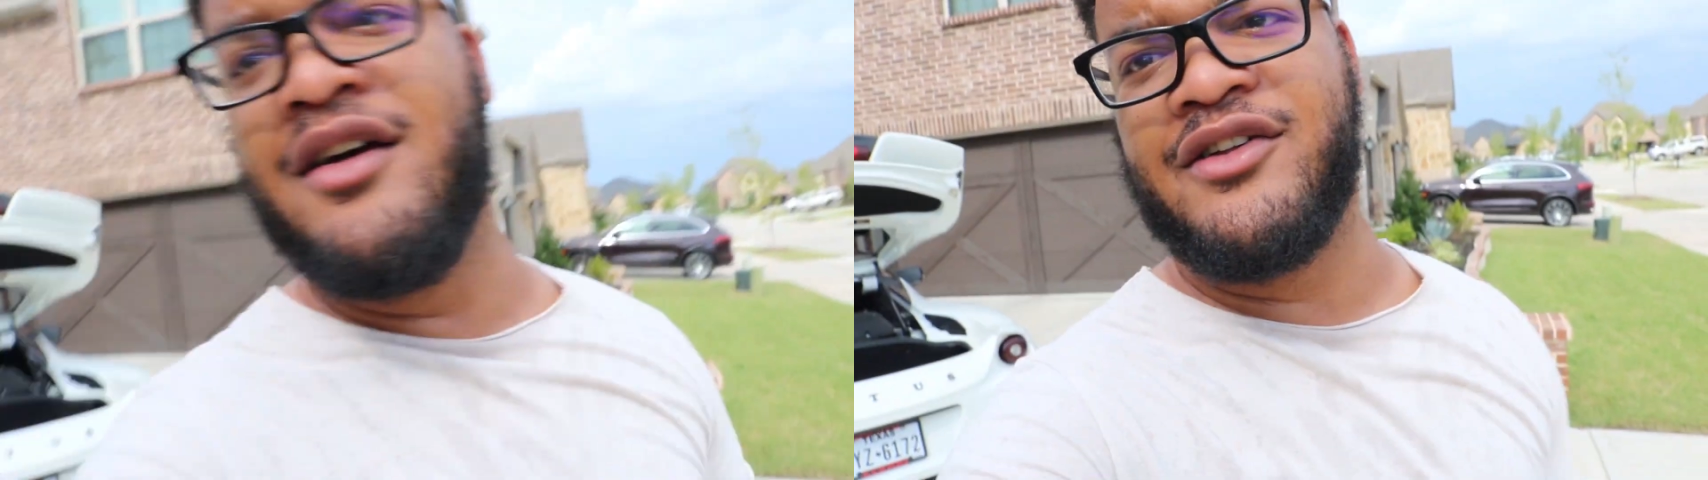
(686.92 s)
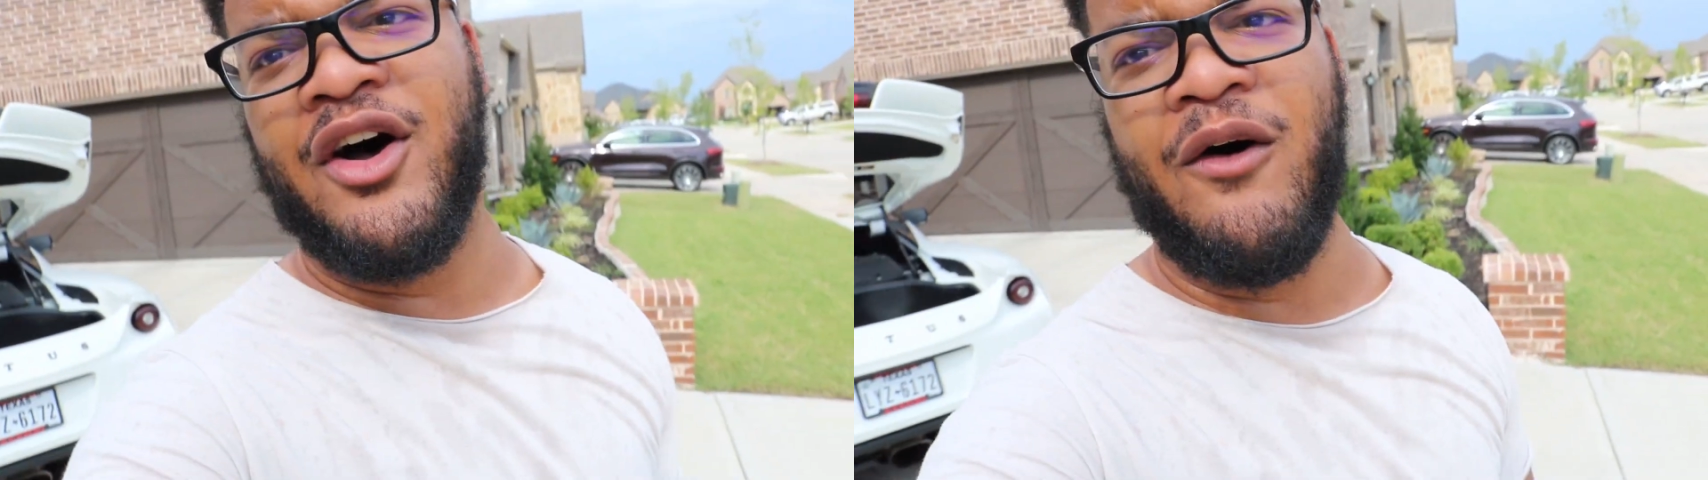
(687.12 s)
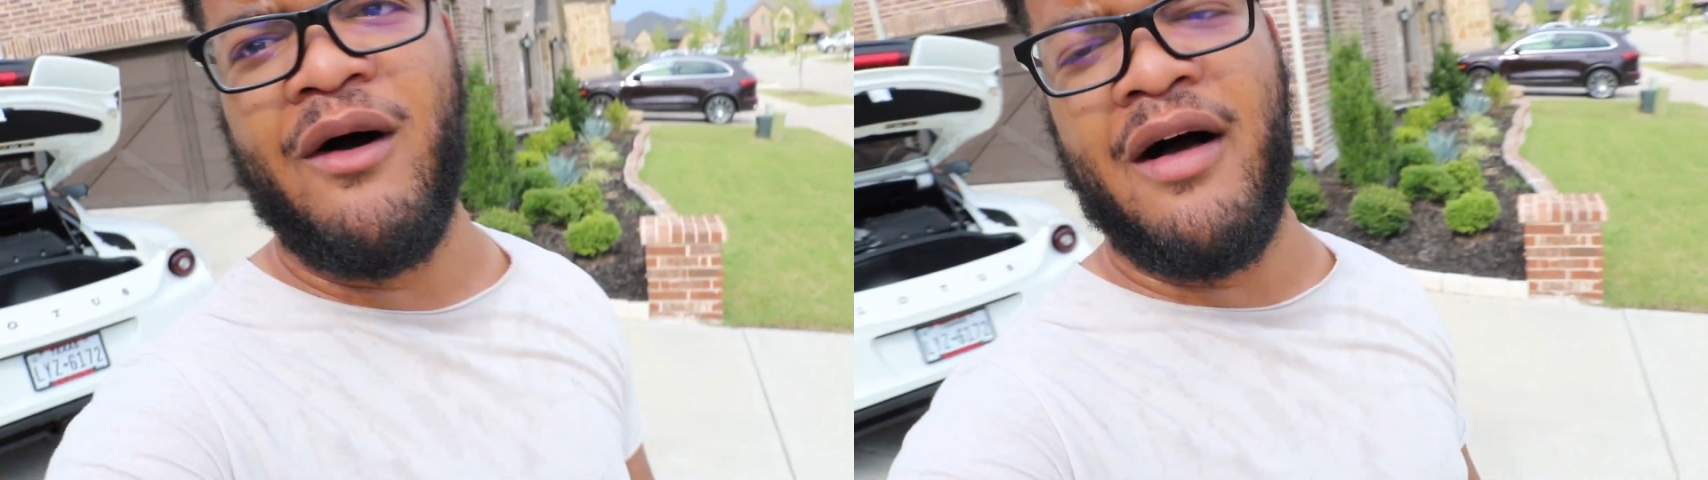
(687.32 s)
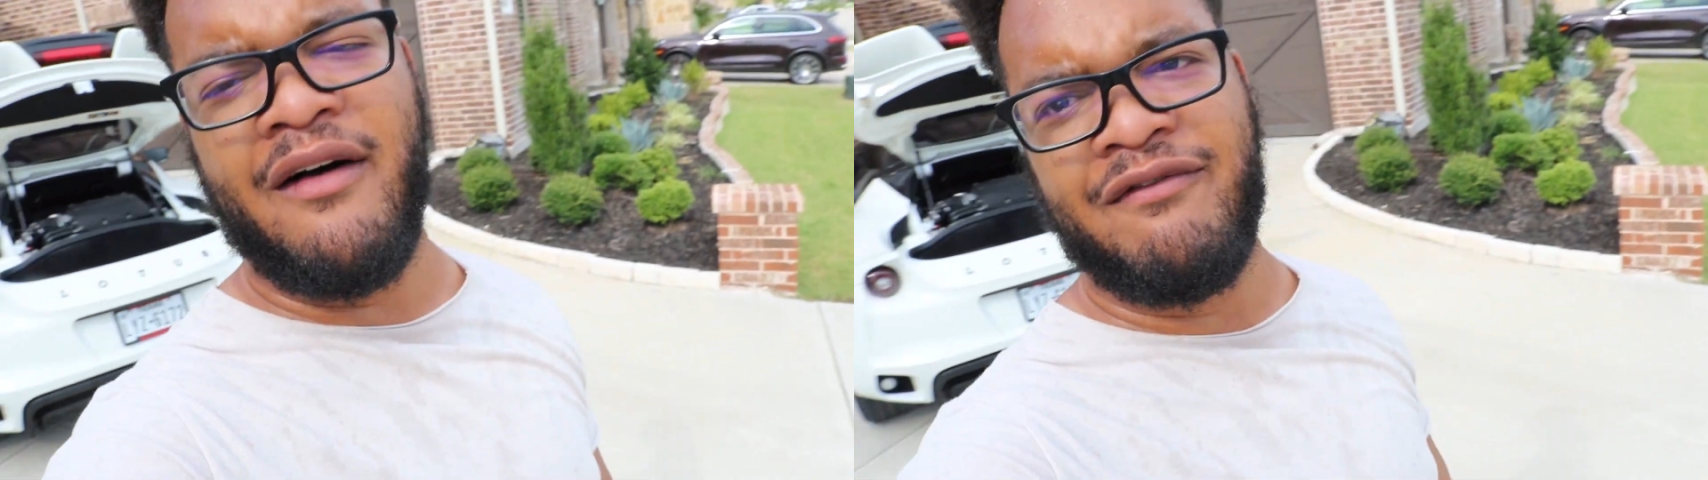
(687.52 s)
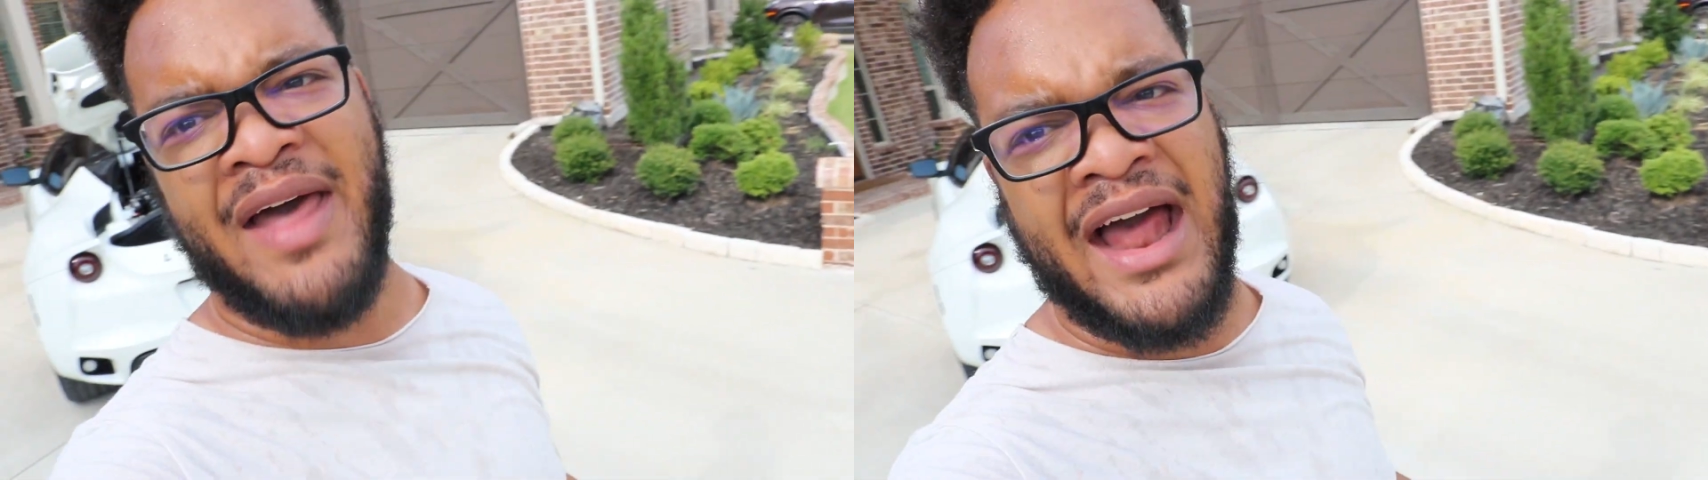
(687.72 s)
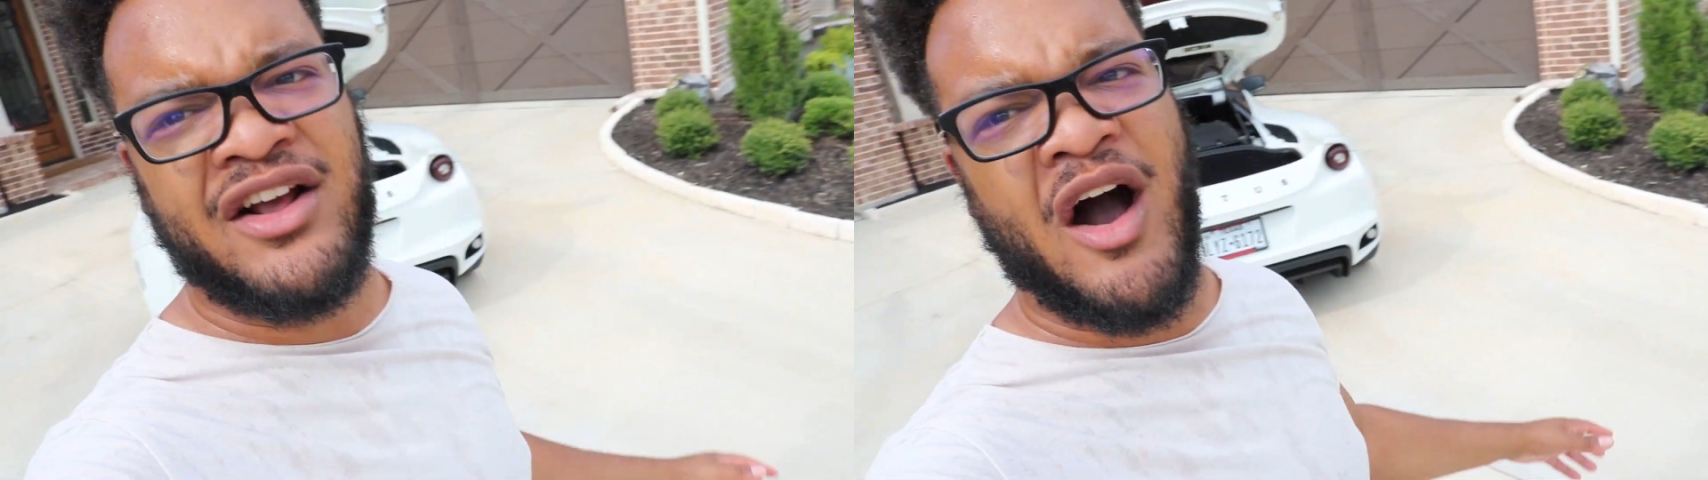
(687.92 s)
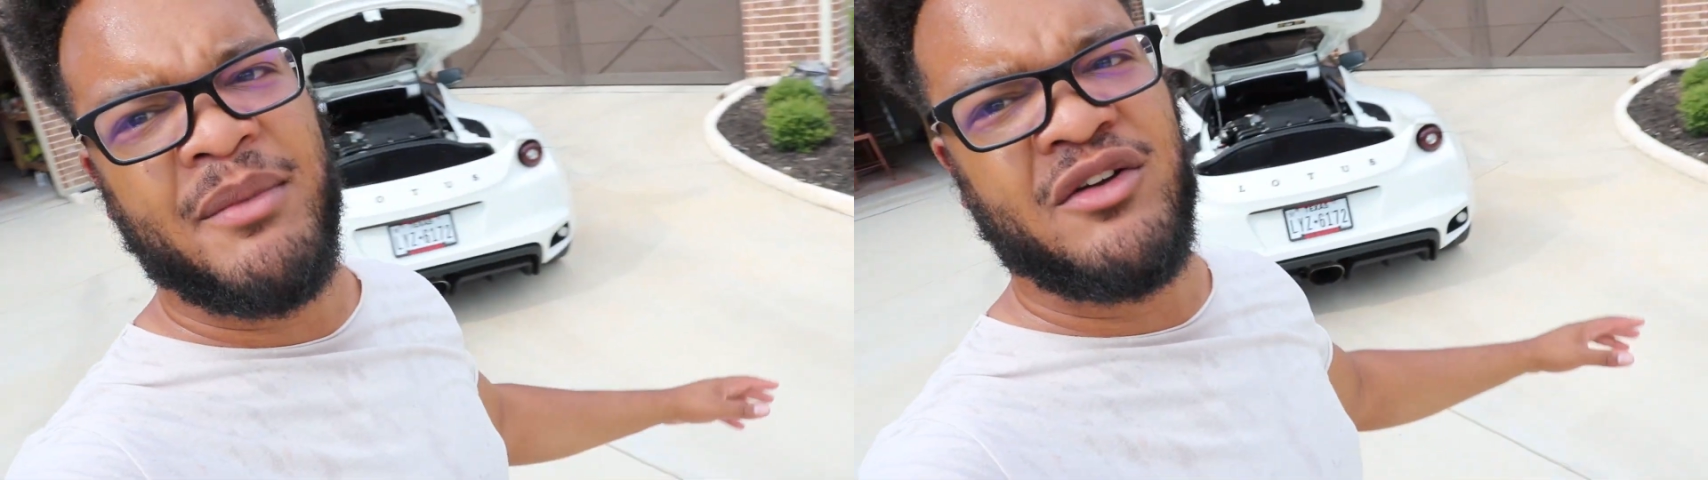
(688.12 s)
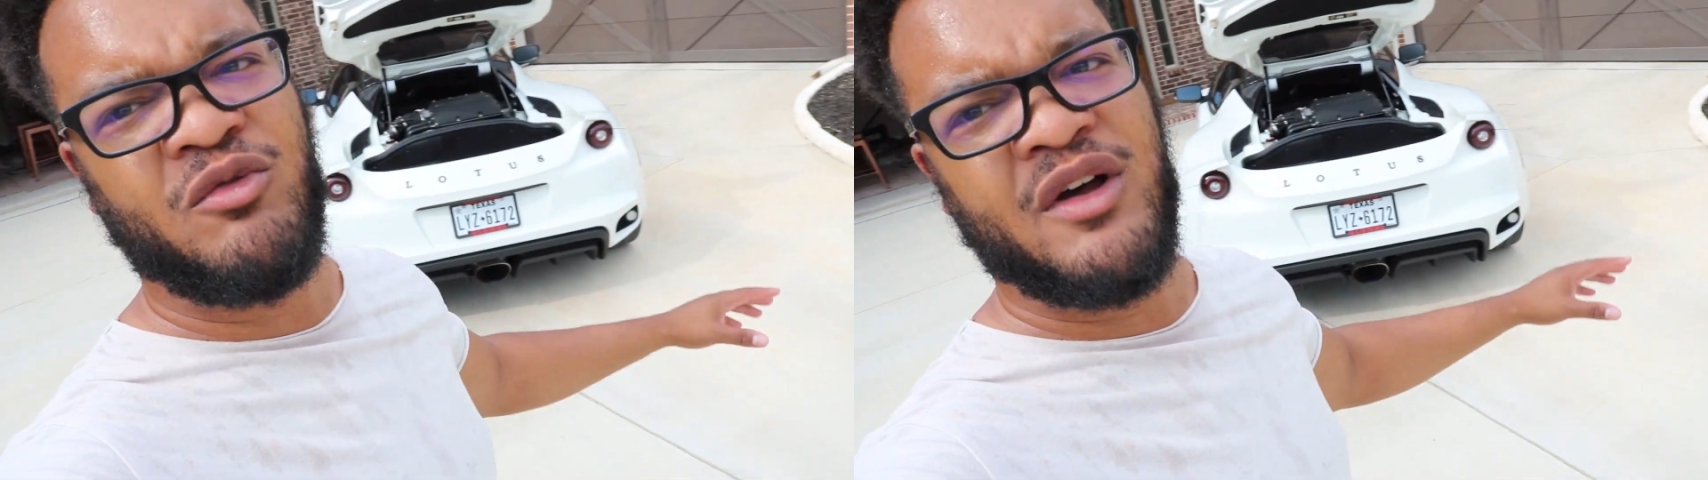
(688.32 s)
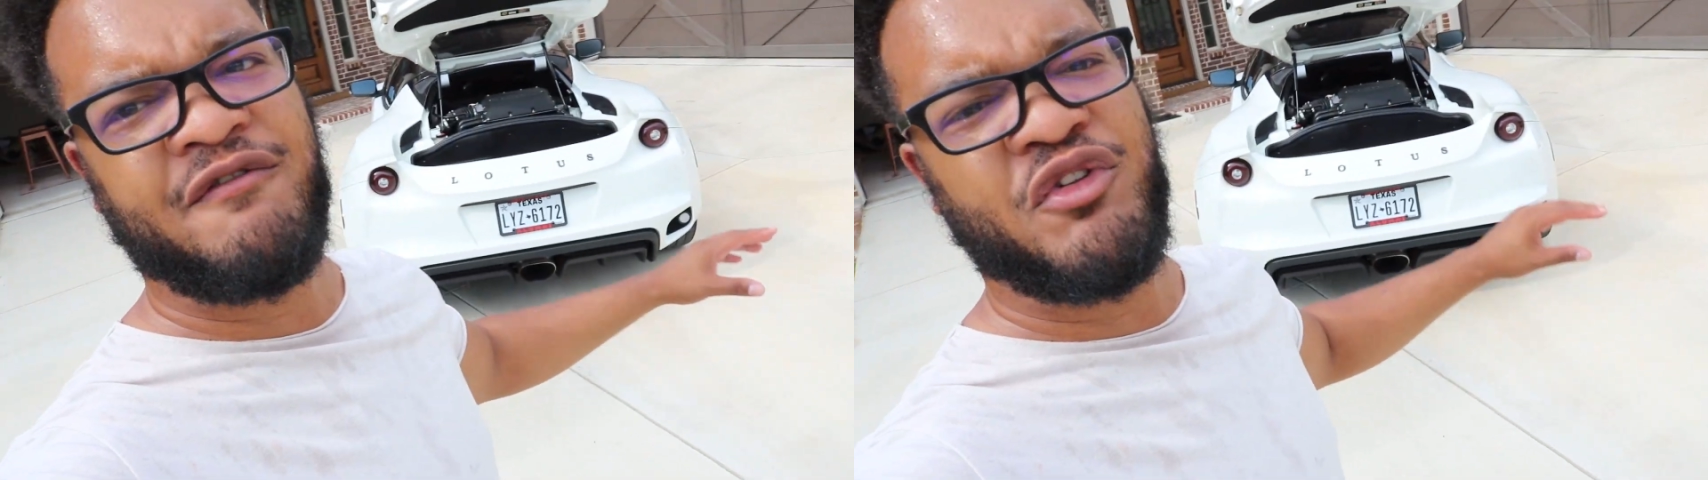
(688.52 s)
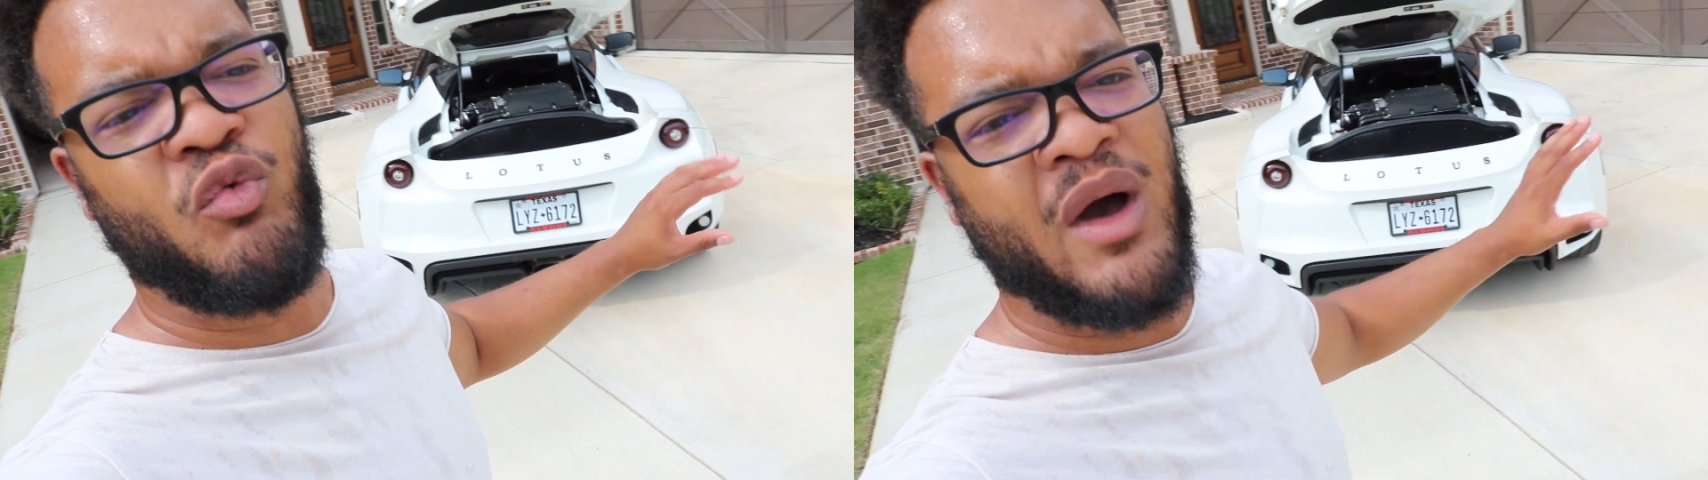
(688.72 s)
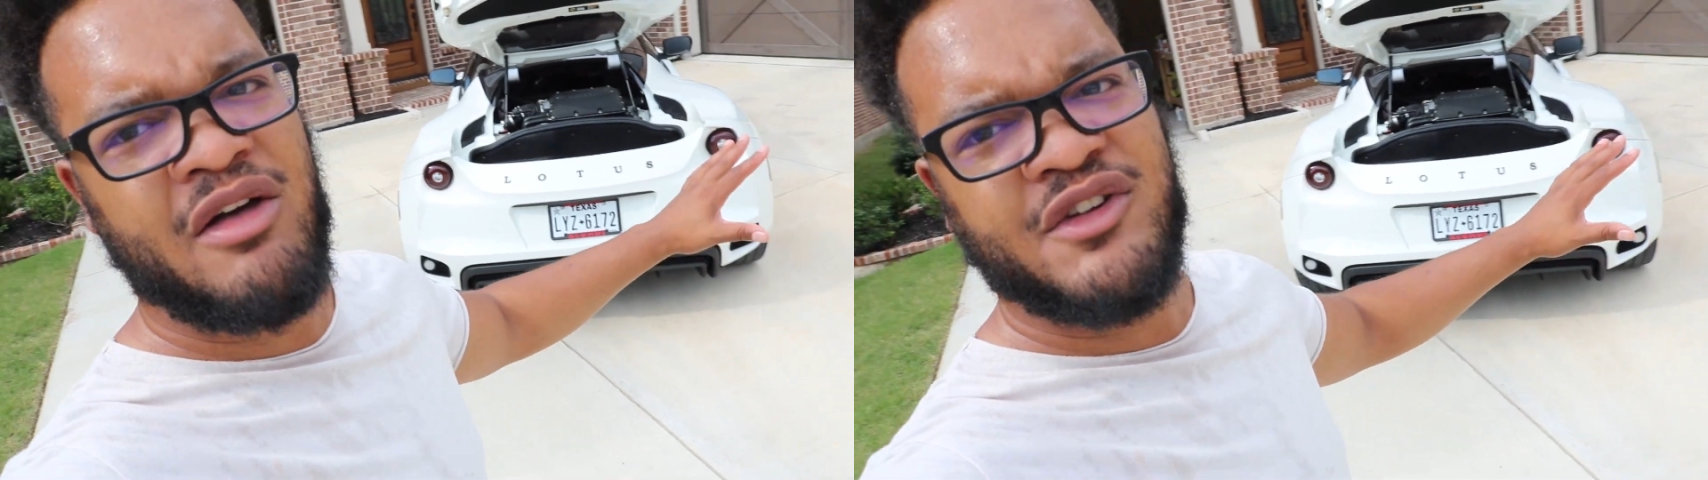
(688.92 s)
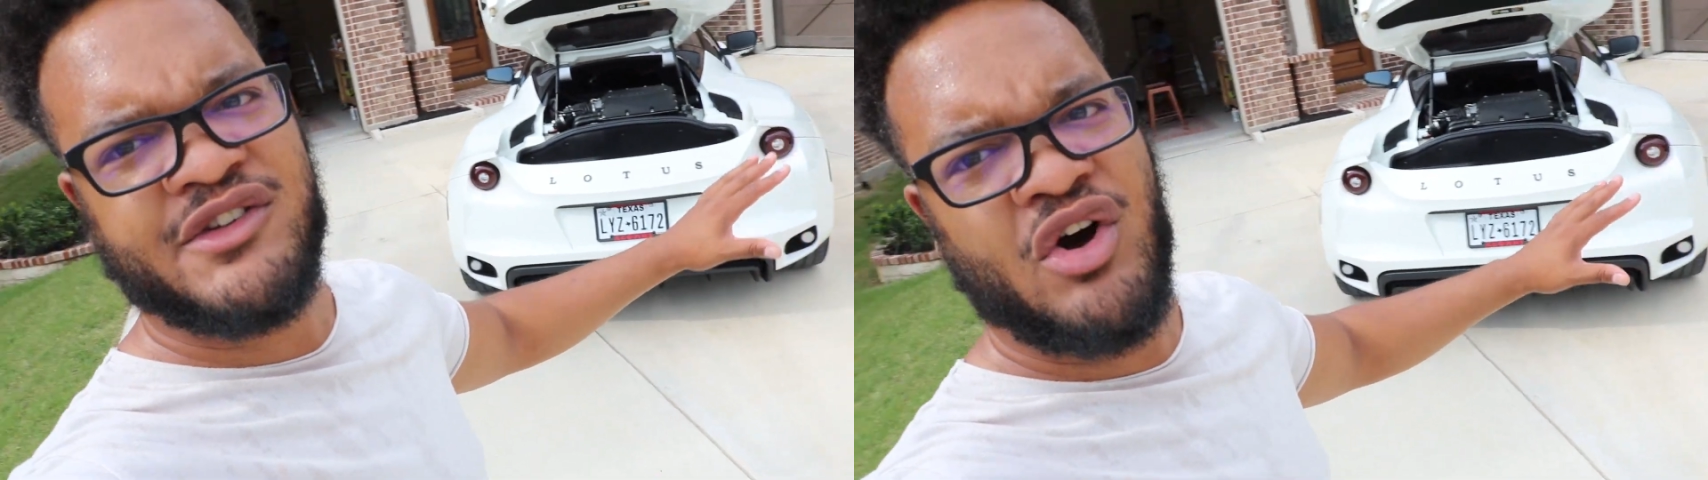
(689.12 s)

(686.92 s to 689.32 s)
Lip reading: So that coming with the way this